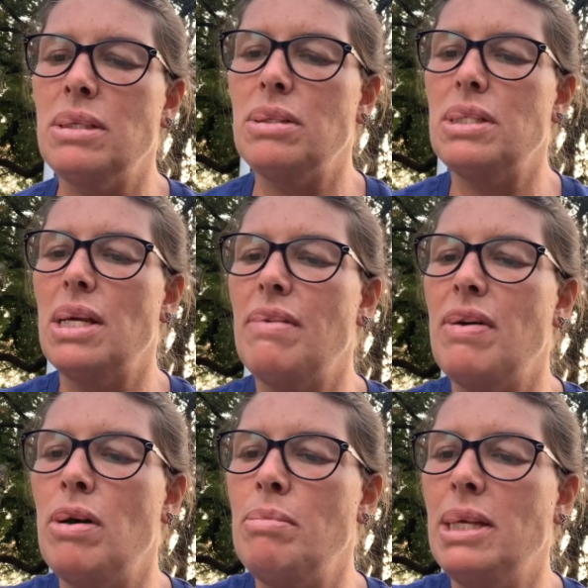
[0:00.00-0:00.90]
herself
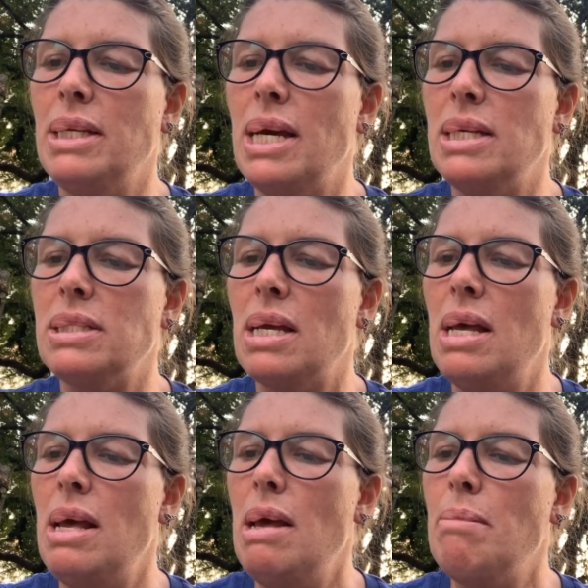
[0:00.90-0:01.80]
home at dusk,
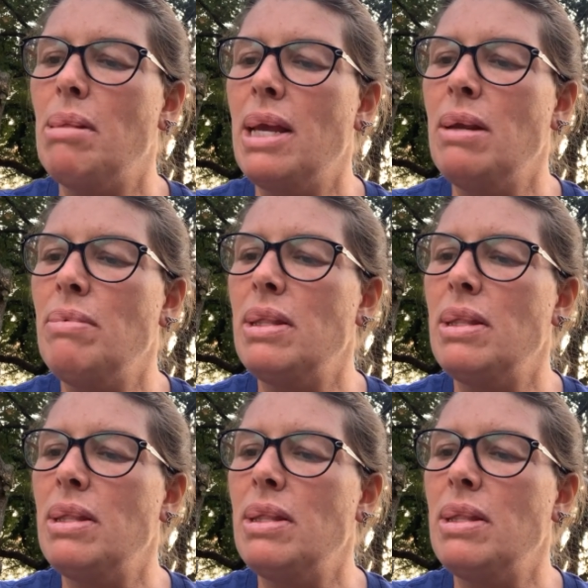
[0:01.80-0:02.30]
playing with